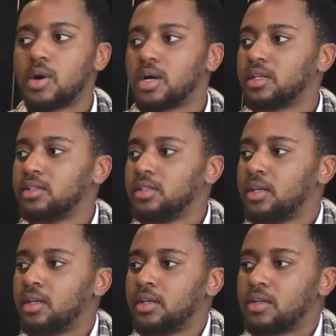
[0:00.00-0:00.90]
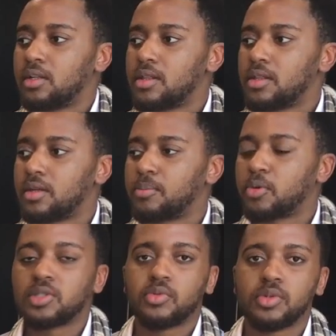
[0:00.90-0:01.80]
One,
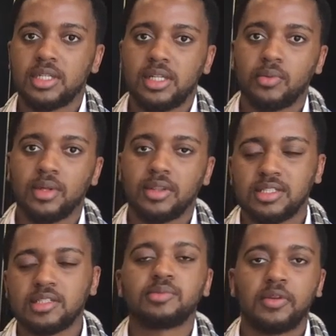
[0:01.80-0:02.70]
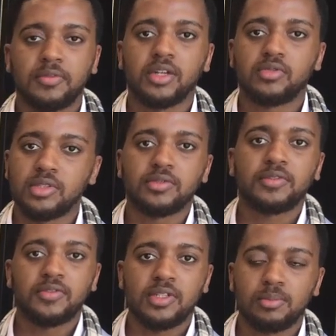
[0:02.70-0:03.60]
the person we're dealing with, it's a small factory,
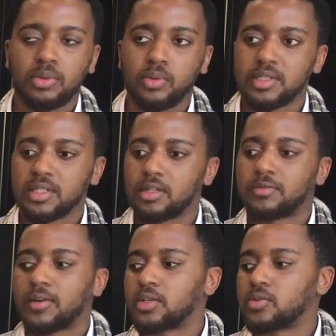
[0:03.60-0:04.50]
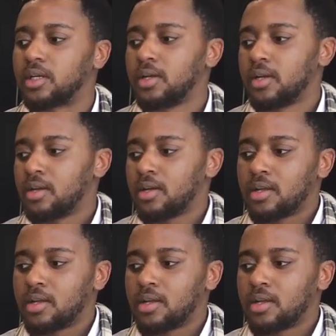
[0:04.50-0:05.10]
there's 50 employees at that factory.